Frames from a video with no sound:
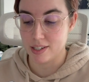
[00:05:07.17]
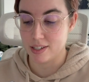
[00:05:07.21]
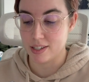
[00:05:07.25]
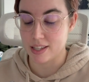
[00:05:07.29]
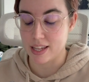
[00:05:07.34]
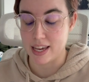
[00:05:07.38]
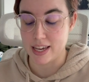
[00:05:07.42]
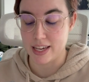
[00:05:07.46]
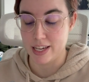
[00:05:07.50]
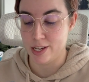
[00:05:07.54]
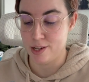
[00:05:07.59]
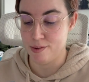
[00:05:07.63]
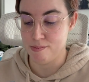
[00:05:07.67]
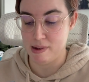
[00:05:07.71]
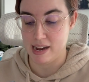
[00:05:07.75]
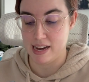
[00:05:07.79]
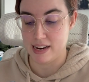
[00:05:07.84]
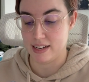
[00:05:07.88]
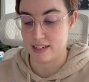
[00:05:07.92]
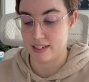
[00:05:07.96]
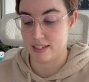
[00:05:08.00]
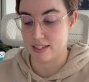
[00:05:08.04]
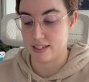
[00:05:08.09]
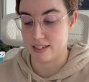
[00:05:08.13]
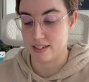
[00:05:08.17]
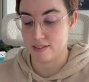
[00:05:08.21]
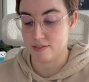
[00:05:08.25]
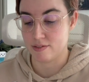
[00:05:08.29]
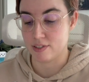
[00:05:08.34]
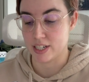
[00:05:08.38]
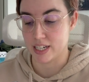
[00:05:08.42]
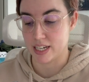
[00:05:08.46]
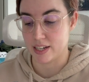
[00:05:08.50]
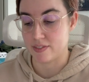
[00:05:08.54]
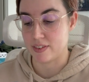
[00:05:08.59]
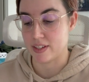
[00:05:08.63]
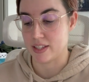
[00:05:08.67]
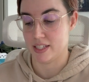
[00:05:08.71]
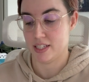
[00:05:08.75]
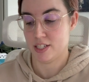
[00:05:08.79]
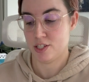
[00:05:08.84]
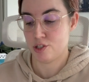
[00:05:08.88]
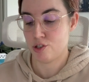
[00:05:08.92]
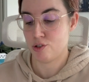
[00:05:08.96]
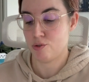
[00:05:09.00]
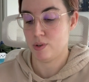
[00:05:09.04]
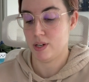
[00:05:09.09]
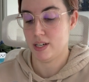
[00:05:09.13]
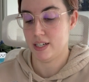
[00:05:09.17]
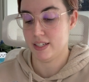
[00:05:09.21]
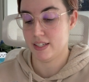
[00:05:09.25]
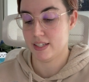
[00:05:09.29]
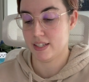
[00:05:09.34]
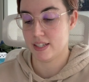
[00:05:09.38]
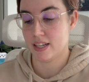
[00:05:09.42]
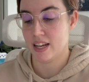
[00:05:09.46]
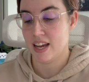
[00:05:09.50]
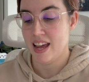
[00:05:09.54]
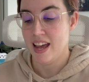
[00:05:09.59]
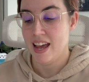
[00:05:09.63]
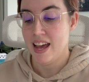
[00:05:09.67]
Thank you, Madison, for giving this to us.